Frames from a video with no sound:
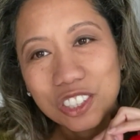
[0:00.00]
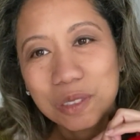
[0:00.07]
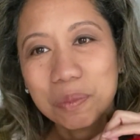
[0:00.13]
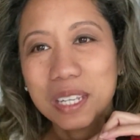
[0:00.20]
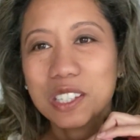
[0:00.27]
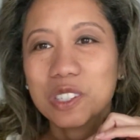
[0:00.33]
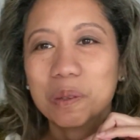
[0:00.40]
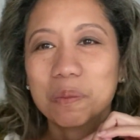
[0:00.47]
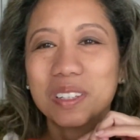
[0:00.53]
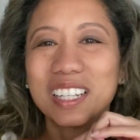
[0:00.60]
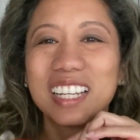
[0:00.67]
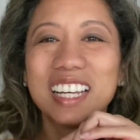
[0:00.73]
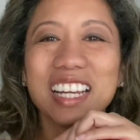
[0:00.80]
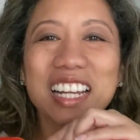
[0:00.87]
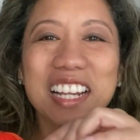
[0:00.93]
make some.
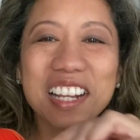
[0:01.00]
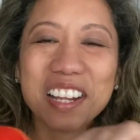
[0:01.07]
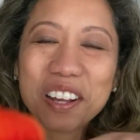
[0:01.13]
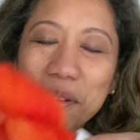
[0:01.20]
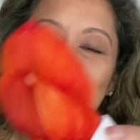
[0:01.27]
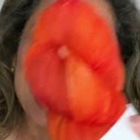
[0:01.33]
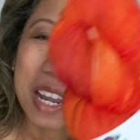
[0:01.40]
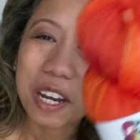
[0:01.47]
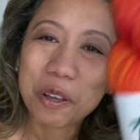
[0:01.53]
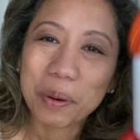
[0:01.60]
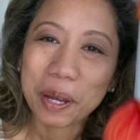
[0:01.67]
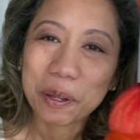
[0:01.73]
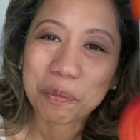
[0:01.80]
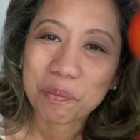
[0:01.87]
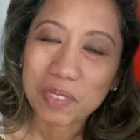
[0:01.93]
But
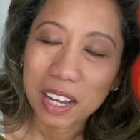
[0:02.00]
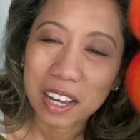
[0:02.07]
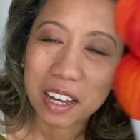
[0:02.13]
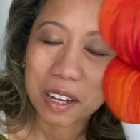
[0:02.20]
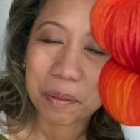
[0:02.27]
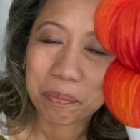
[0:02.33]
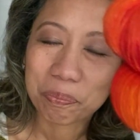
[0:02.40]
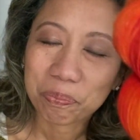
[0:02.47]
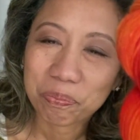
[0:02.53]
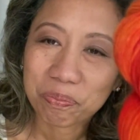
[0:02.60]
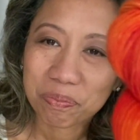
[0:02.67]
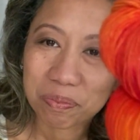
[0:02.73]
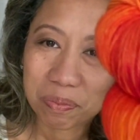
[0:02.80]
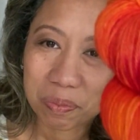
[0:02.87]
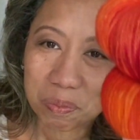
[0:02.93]
anyway,
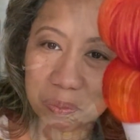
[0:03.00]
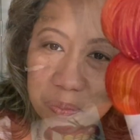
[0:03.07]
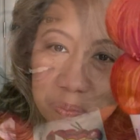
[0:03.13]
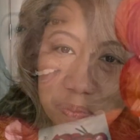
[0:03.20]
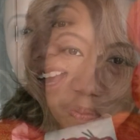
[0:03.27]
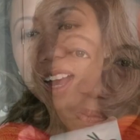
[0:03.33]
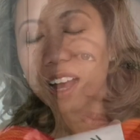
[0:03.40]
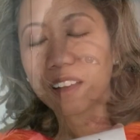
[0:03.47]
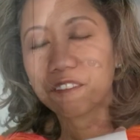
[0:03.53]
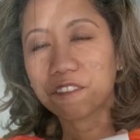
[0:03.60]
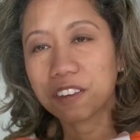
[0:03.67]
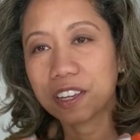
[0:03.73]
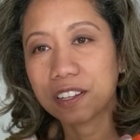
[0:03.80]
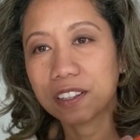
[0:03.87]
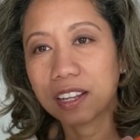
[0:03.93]
I
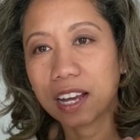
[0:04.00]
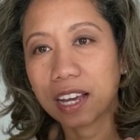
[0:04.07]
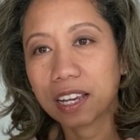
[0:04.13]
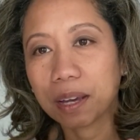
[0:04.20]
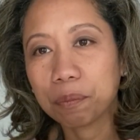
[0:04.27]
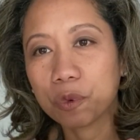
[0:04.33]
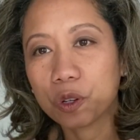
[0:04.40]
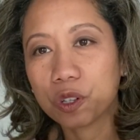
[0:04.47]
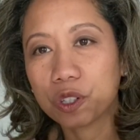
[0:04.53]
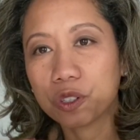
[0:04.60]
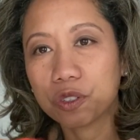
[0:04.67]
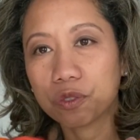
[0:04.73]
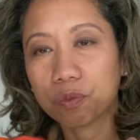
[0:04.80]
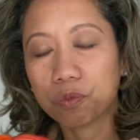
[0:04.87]
feel like I'm going to